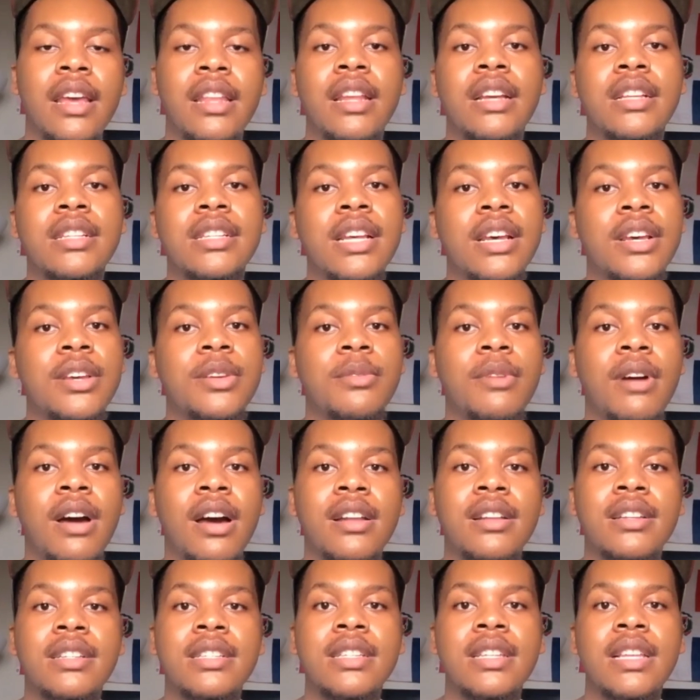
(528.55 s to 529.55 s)
And they're telling you
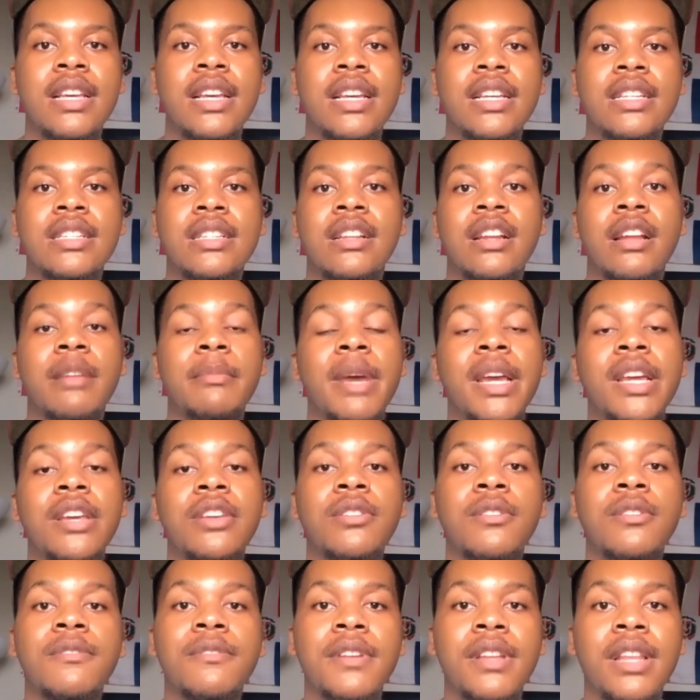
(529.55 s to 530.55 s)
all these things and they're
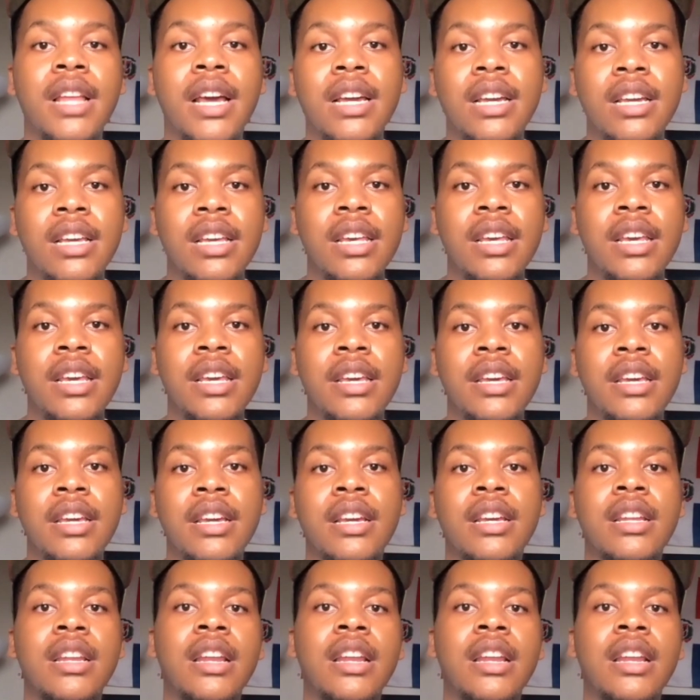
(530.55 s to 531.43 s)
making you feel like a king,